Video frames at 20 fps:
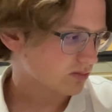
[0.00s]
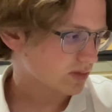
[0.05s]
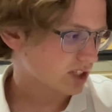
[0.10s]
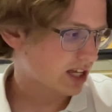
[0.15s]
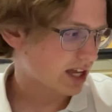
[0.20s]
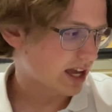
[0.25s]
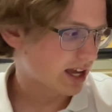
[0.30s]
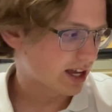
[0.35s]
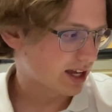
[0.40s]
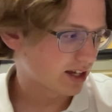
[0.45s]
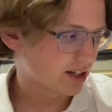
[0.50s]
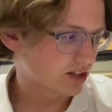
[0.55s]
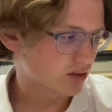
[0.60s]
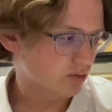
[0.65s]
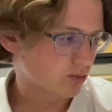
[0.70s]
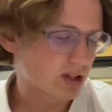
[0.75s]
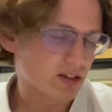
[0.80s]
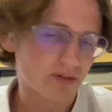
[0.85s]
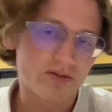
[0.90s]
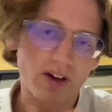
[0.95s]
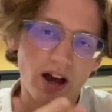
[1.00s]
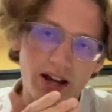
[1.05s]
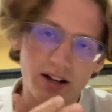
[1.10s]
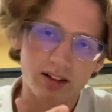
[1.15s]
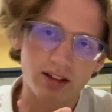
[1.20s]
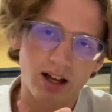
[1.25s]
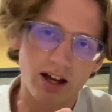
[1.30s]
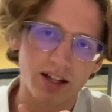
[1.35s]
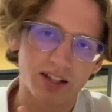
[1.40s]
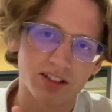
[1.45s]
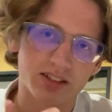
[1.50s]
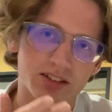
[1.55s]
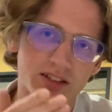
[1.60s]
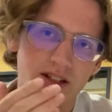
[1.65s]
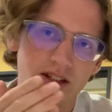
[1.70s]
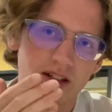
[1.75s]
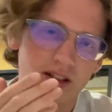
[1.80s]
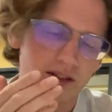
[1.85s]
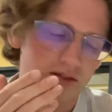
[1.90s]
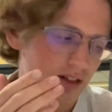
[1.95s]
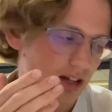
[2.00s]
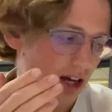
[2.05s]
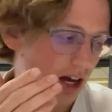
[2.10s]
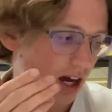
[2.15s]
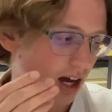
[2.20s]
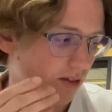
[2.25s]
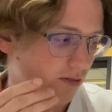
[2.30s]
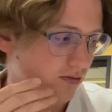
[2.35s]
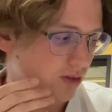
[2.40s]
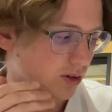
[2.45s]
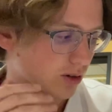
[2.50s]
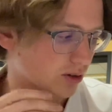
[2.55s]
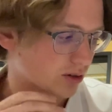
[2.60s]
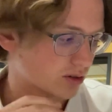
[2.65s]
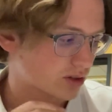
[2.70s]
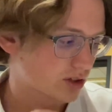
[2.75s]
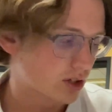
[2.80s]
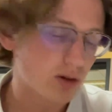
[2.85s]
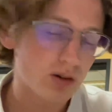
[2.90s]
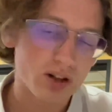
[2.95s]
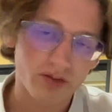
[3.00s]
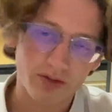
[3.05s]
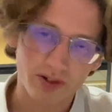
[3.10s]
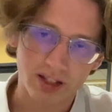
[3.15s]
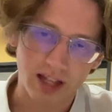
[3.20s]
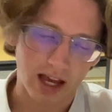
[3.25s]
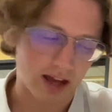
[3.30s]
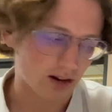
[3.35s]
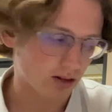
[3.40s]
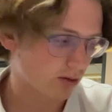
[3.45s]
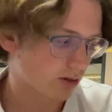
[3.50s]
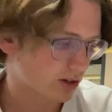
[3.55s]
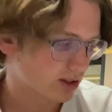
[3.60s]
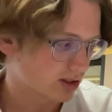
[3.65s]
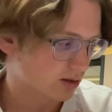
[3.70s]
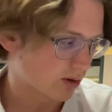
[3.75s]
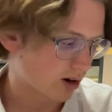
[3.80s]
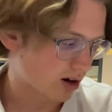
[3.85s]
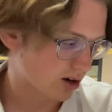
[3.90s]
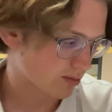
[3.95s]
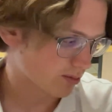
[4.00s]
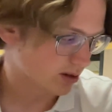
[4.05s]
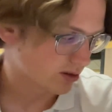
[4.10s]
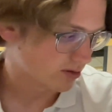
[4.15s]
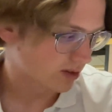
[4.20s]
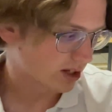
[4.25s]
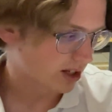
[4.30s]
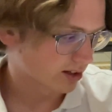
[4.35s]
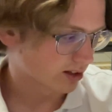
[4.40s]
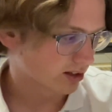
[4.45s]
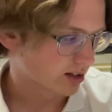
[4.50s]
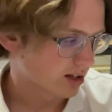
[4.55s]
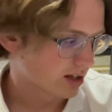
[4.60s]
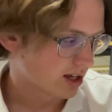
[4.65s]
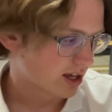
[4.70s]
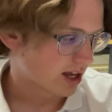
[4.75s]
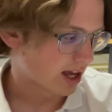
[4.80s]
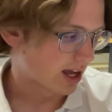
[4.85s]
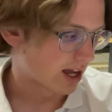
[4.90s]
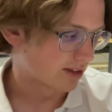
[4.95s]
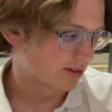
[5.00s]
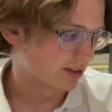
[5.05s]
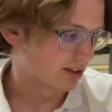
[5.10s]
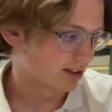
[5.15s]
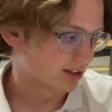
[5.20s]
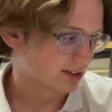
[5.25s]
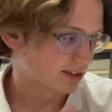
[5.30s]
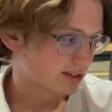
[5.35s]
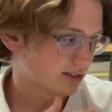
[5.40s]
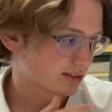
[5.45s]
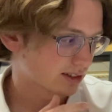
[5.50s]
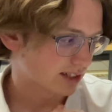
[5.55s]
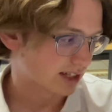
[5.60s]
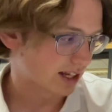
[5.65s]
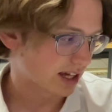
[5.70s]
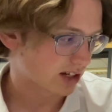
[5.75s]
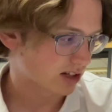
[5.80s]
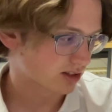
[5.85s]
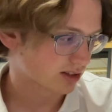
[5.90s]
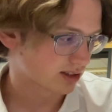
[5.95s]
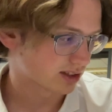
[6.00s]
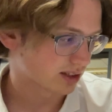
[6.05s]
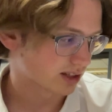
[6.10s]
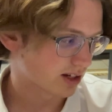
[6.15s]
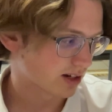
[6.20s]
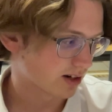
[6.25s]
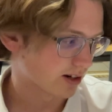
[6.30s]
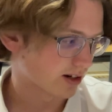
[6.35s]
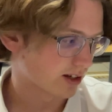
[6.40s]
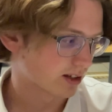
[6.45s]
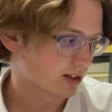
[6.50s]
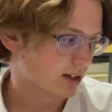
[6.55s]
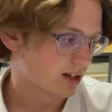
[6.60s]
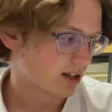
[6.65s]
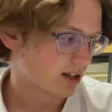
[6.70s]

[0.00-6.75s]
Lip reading: And we finalized for two different categories, the waterproofing and this connection securing,